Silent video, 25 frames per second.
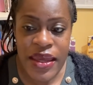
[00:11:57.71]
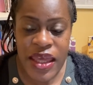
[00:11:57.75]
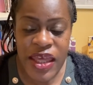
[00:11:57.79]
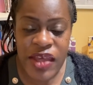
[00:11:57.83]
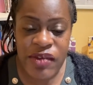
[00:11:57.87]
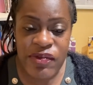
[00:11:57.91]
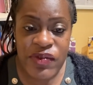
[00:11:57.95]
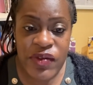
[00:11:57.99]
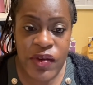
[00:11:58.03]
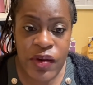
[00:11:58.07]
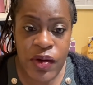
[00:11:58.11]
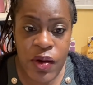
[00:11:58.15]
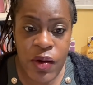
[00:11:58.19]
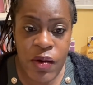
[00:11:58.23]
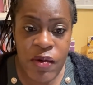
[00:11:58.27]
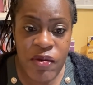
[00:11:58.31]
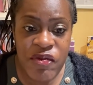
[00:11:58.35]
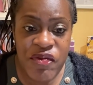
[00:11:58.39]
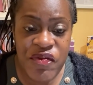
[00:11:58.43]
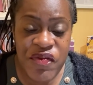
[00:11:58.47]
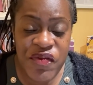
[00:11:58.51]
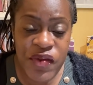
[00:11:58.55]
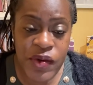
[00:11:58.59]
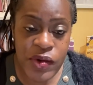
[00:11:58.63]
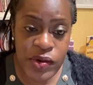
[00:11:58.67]
If you're
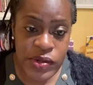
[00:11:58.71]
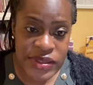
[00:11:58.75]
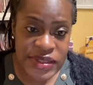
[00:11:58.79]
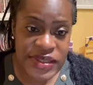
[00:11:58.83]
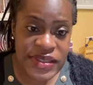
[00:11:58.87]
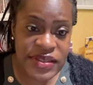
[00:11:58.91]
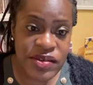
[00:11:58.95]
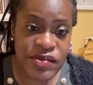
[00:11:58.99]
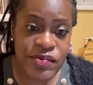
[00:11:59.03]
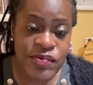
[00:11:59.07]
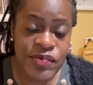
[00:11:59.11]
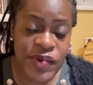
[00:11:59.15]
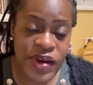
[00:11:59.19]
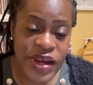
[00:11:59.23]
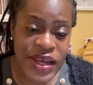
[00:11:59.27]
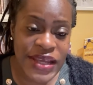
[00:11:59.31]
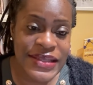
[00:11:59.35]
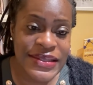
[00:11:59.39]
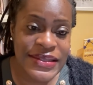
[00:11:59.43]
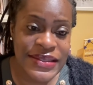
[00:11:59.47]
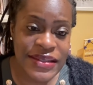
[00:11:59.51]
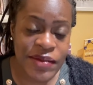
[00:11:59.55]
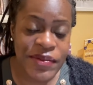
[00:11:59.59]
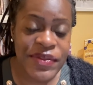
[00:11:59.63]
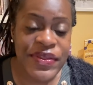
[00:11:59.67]
forced to
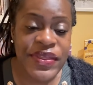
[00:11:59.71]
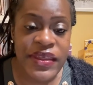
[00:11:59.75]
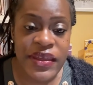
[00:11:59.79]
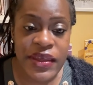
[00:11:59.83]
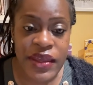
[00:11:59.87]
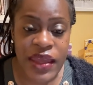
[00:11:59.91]
write something